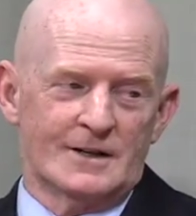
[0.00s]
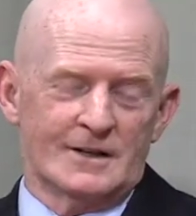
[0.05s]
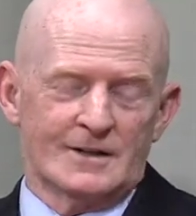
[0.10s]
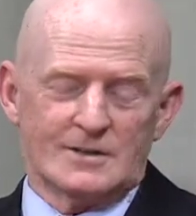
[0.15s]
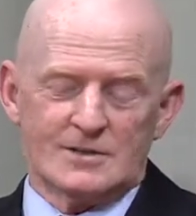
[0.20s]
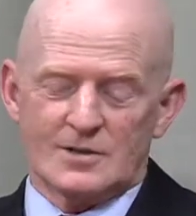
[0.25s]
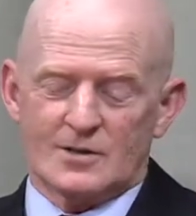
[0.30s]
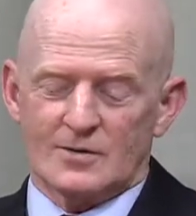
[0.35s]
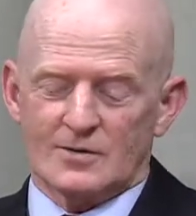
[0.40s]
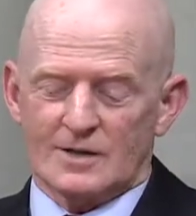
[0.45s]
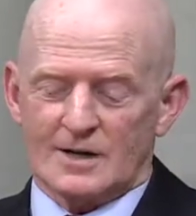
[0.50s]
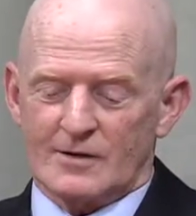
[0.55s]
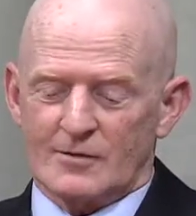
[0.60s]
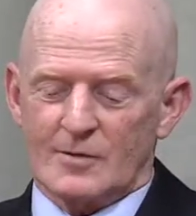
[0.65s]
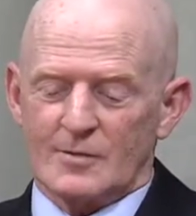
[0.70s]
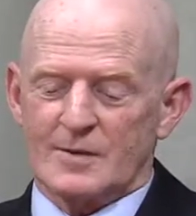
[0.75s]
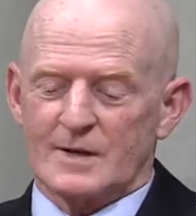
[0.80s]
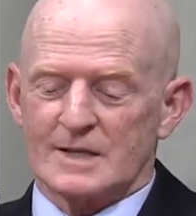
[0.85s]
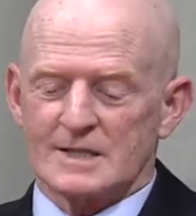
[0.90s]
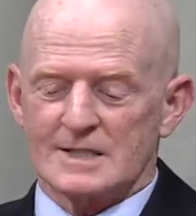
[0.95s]
So
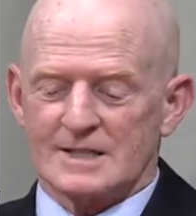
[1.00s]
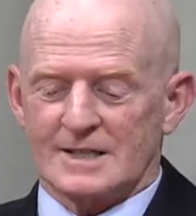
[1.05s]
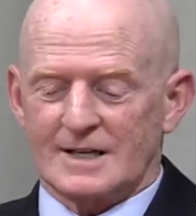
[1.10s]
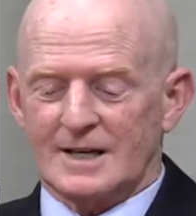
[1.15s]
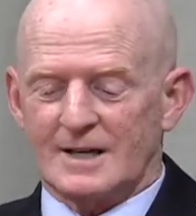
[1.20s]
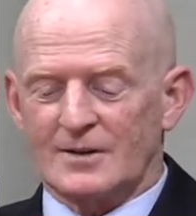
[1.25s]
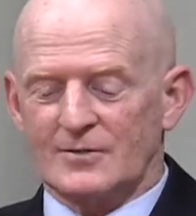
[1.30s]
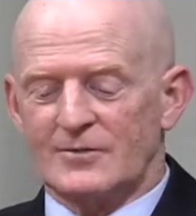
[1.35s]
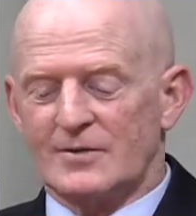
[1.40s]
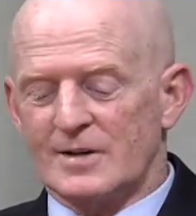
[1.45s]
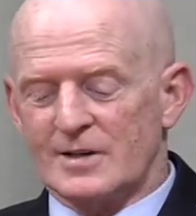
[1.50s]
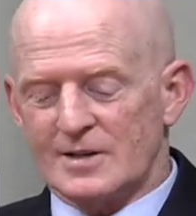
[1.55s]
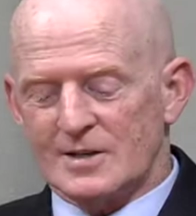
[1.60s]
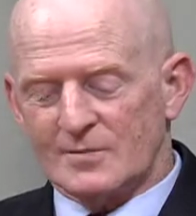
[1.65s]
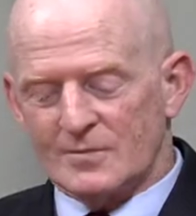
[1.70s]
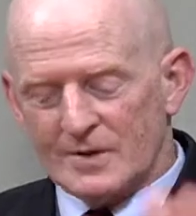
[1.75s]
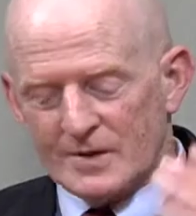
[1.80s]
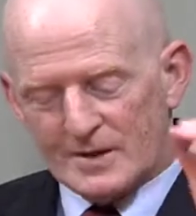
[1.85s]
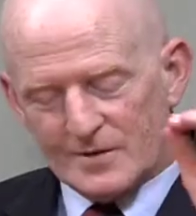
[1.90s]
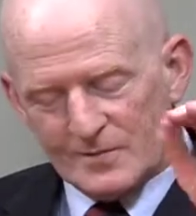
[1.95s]
government is
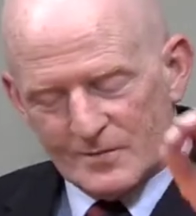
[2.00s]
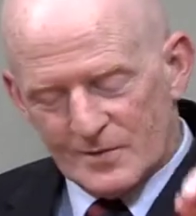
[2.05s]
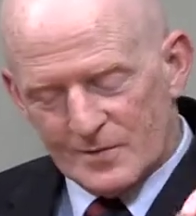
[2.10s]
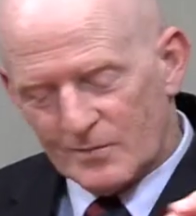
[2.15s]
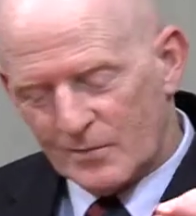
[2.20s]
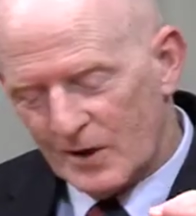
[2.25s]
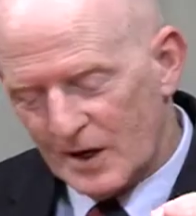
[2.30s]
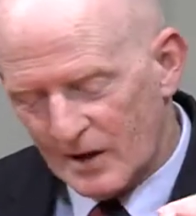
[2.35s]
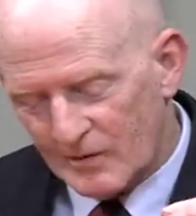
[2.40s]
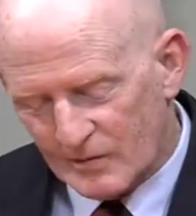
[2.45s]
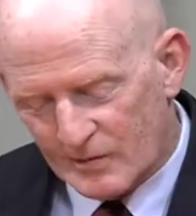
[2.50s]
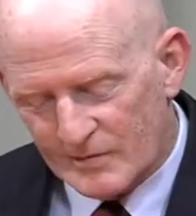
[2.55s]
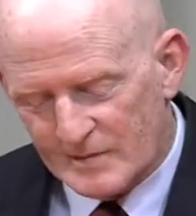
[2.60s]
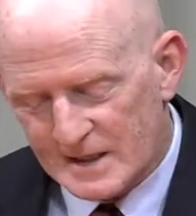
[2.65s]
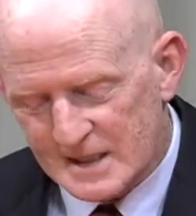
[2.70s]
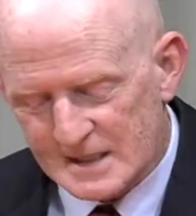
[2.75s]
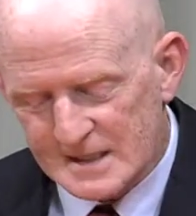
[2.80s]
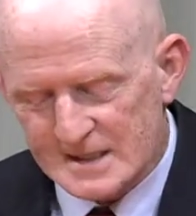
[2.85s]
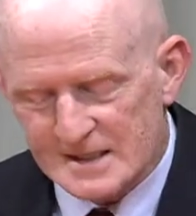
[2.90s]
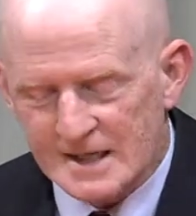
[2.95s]
inefficient. But the, the problem
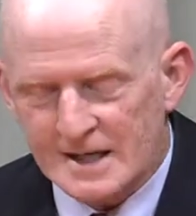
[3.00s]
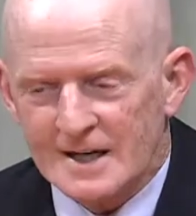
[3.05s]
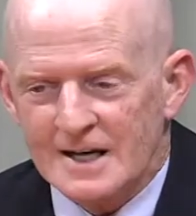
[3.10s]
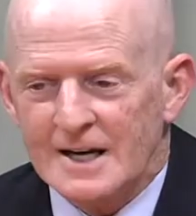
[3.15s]
is,